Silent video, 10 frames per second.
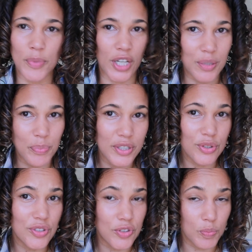but compared
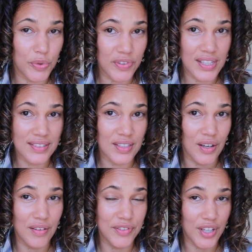to the smoothness
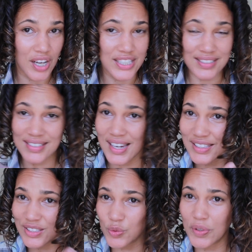of the honey
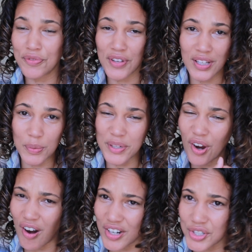side, this one felt a little bit
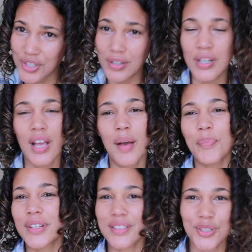harsher.
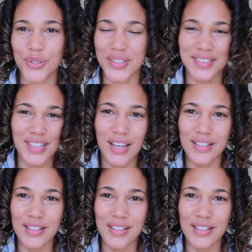But you know, it's